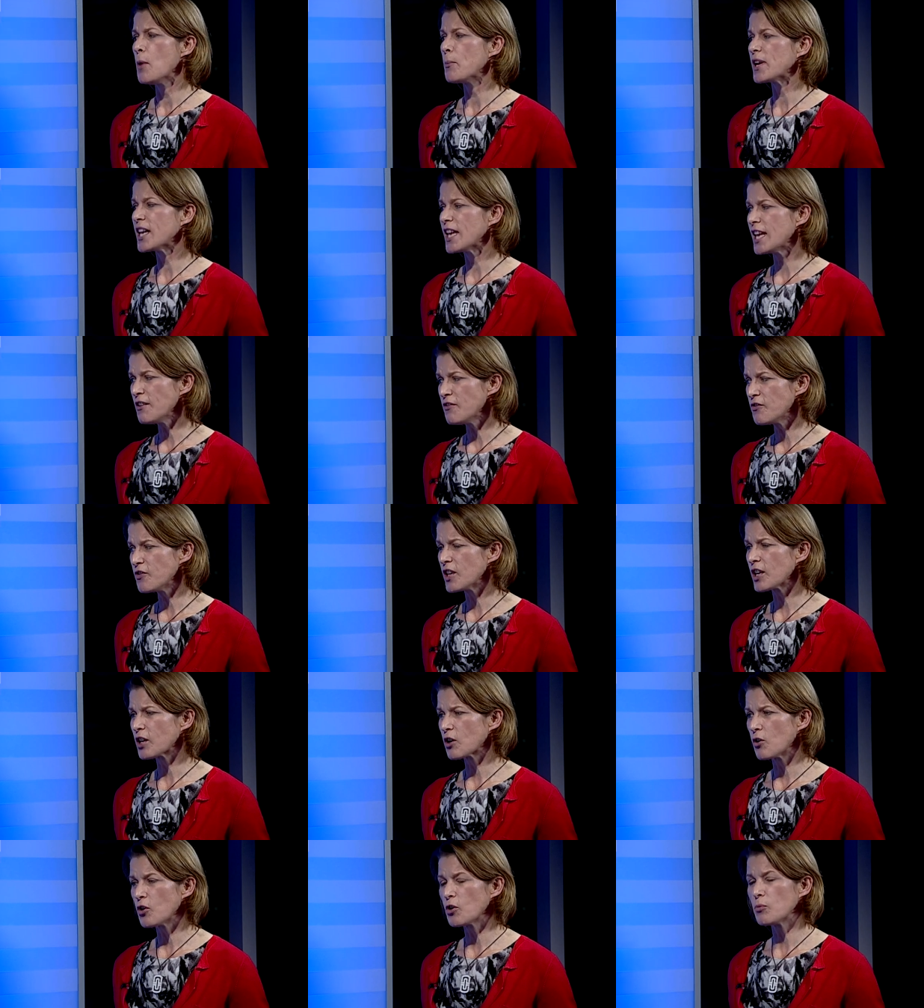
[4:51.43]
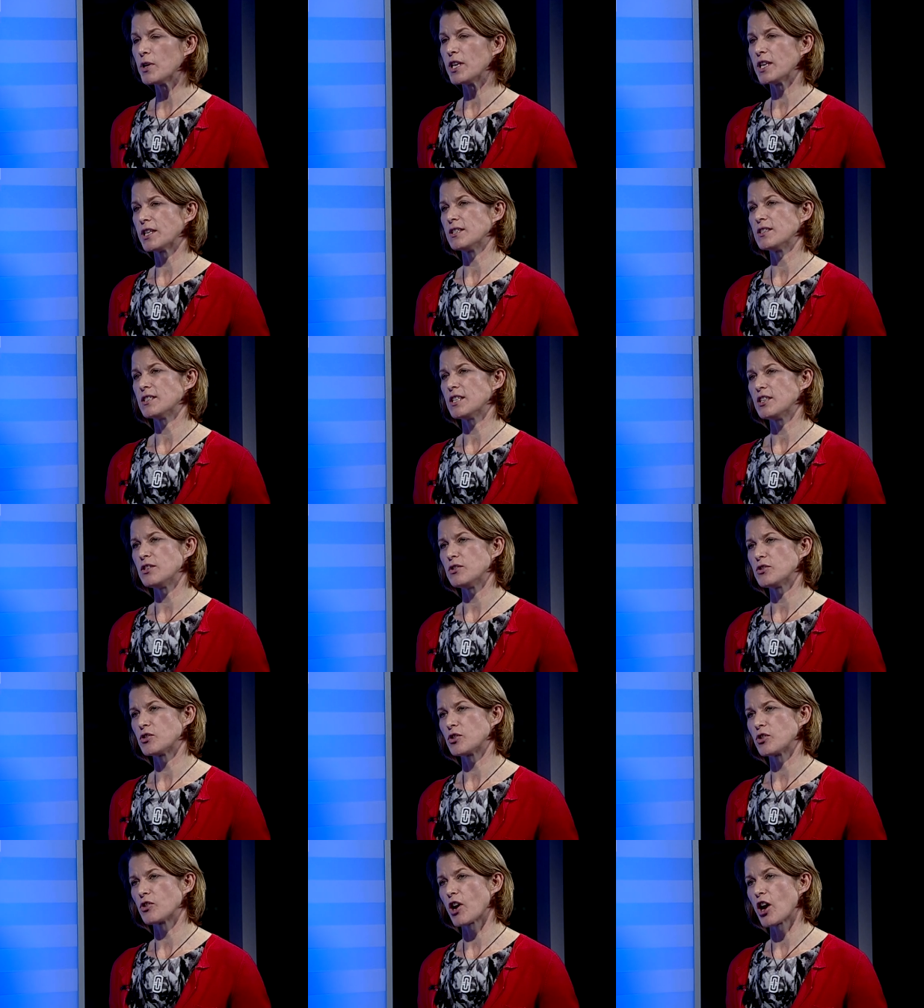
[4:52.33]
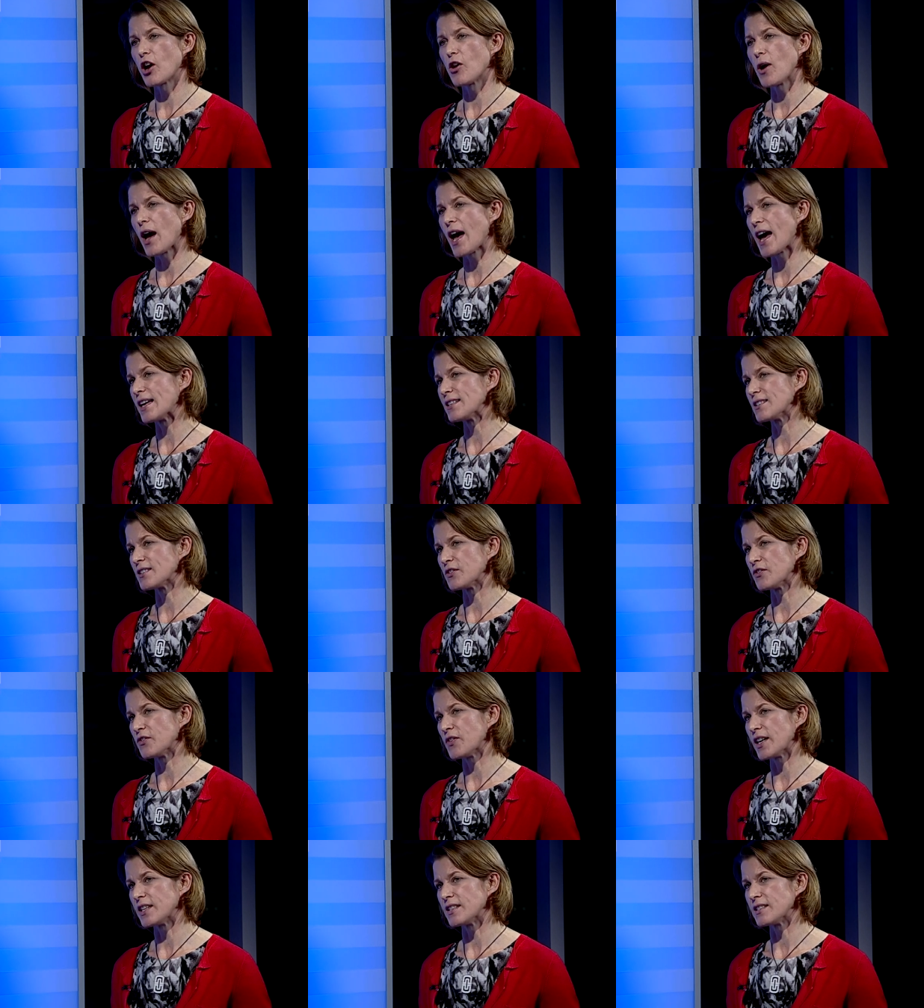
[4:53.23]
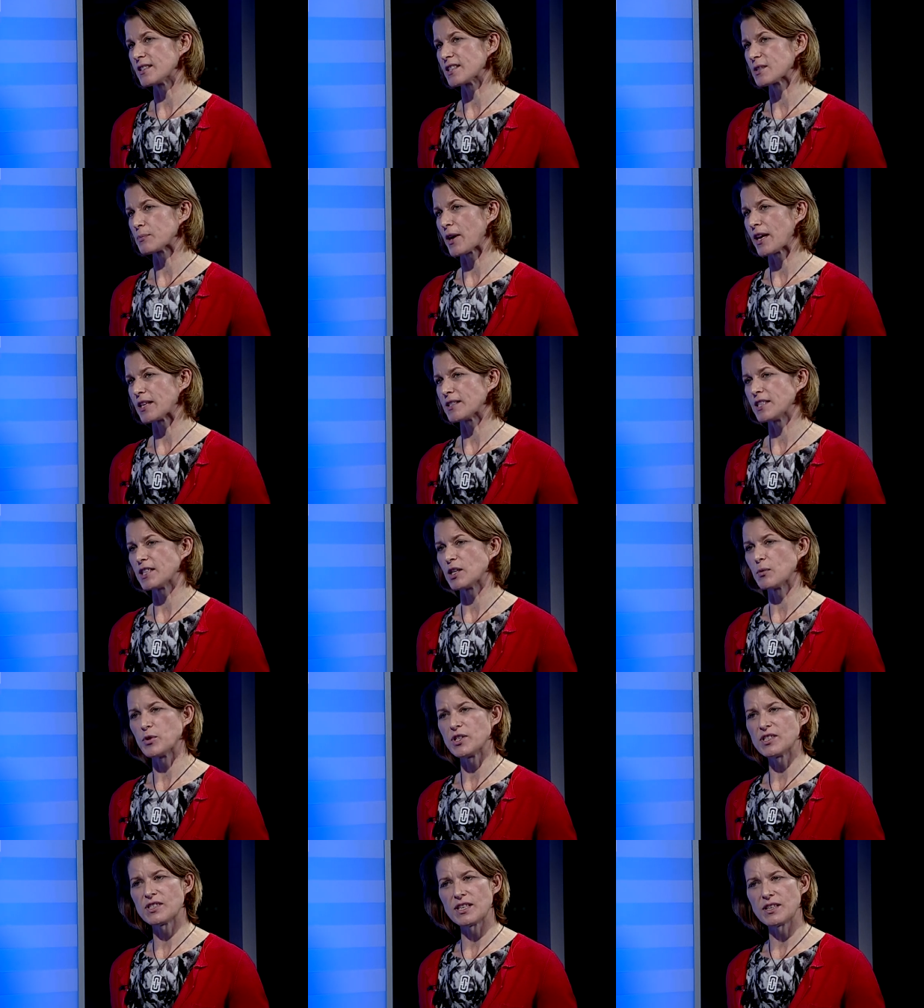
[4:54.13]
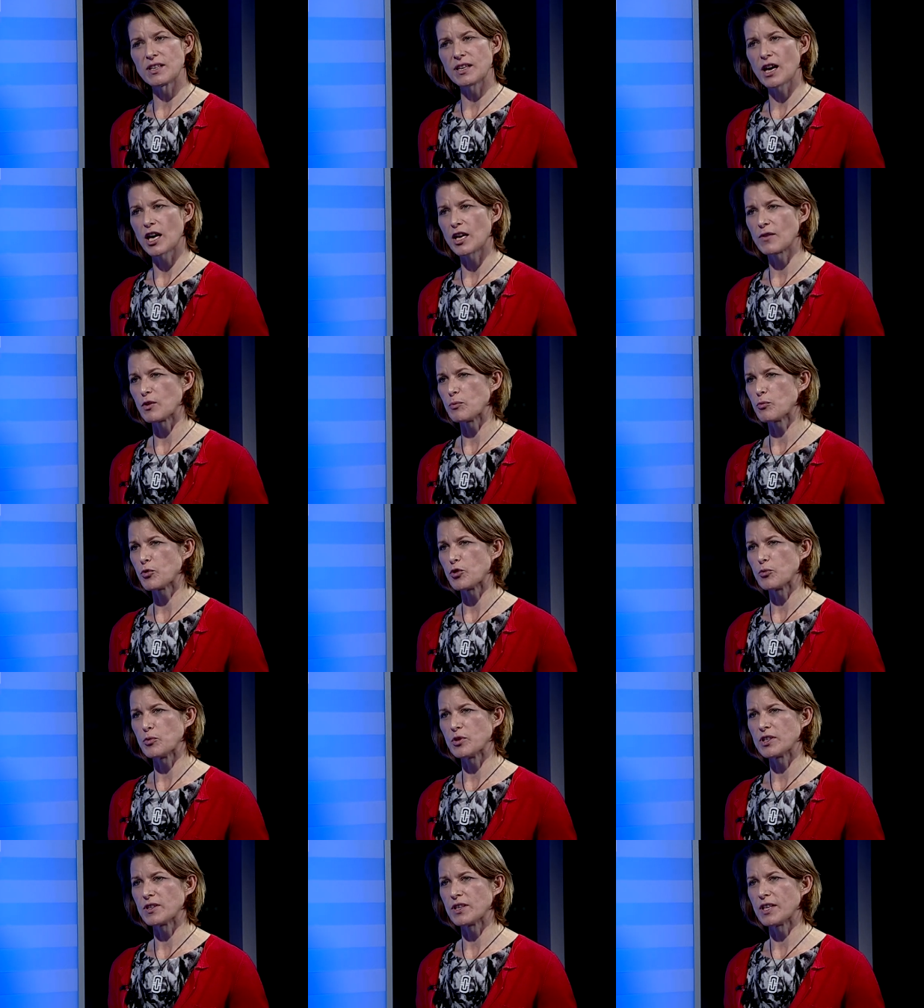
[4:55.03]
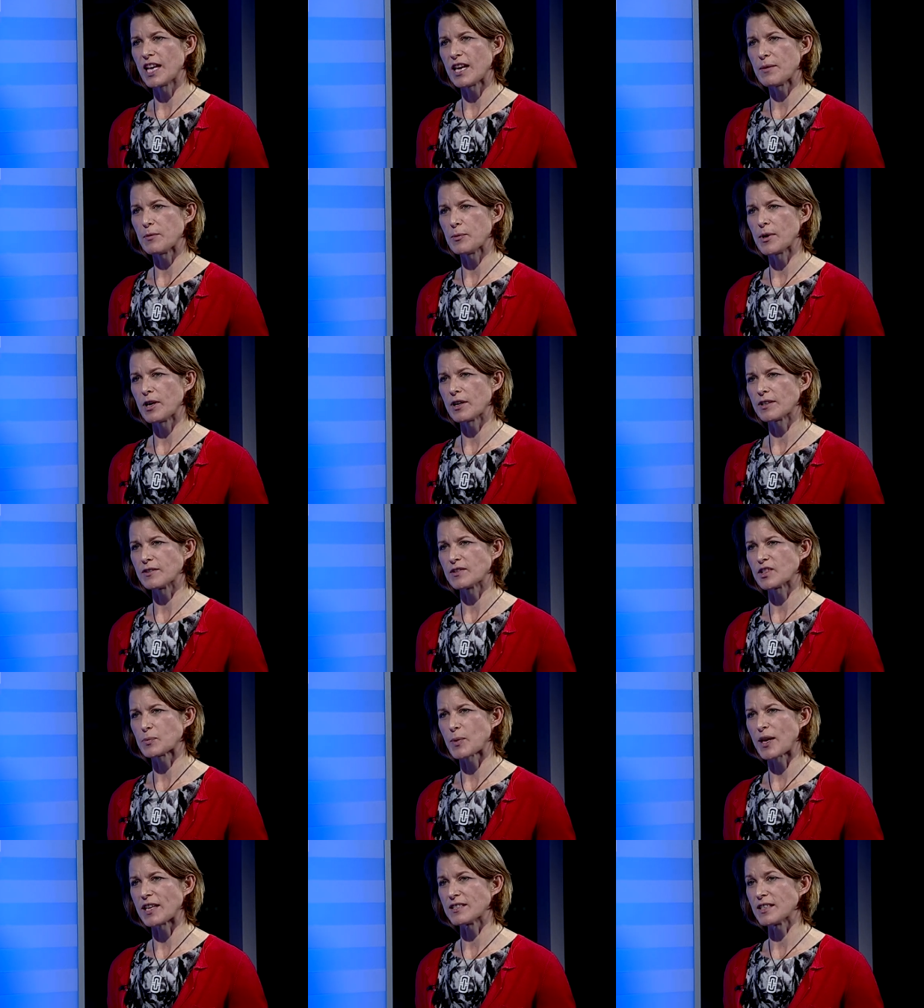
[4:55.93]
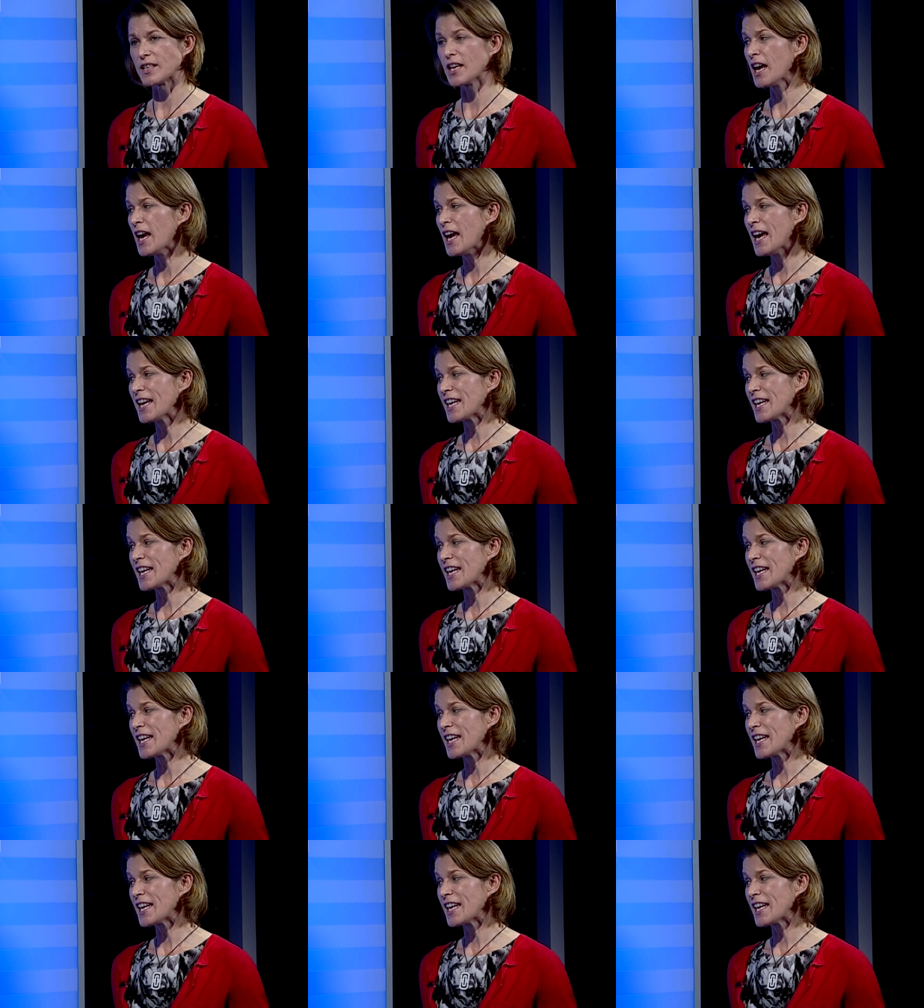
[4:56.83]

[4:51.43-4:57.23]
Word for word: But if the economy continues to grow as the Fed is expecting and we see the kind of improvement in the labour market expecting,